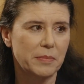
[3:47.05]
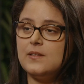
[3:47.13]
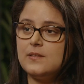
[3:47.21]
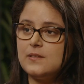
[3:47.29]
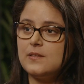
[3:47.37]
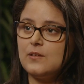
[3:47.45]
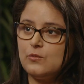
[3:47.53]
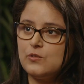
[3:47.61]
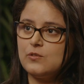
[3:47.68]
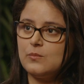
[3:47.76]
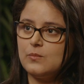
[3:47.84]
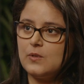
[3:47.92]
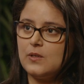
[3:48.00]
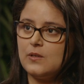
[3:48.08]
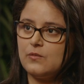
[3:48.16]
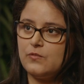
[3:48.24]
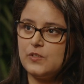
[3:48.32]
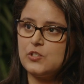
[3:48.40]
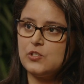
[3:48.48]
This is an awesome
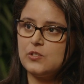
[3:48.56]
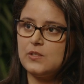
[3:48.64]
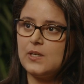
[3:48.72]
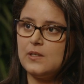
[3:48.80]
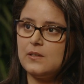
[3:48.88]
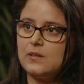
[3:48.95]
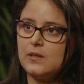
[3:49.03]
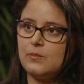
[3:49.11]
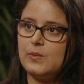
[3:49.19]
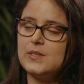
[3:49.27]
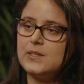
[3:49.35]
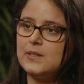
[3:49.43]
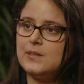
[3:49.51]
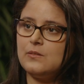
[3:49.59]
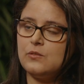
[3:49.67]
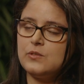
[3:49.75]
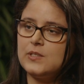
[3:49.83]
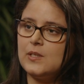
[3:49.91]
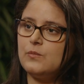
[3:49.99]
vision, and basically
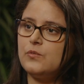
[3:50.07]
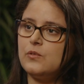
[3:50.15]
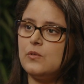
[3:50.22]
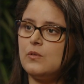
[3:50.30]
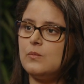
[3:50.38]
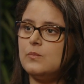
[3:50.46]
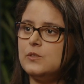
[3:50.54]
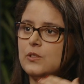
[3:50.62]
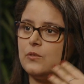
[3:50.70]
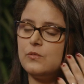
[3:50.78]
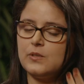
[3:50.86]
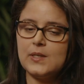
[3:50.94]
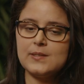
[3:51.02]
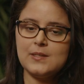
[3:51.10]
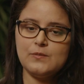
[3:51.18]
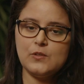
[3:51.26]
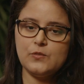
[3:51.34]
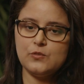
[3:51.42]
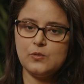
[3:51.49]
the TM Forum, you know, the next
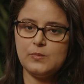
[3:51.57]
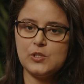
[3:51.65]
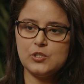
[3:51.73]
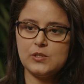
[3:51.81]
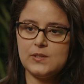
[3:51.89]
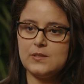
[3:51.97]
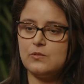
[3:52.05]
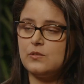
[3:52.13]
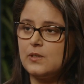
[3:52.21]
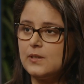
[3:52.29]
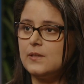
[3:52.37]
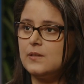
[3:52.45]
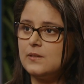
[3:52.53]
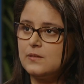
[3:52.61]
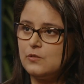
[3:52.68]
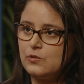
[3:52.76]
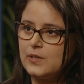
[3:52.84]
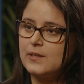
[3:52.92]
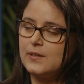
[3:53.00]
level of automation is the
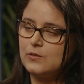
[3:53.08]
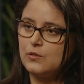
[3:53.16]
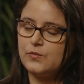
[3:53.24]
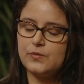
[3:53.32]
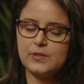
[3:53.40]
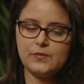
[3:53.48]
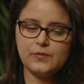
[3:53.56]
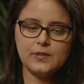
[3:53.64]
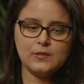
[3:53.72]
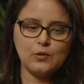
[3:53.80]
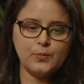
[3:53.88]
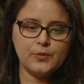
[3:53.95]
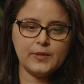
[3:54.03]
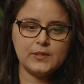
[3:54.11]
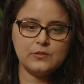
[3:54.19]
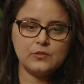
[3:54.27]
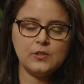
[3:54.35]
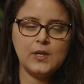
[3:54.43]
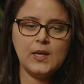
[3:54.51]
target of different
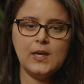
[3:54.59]
operator.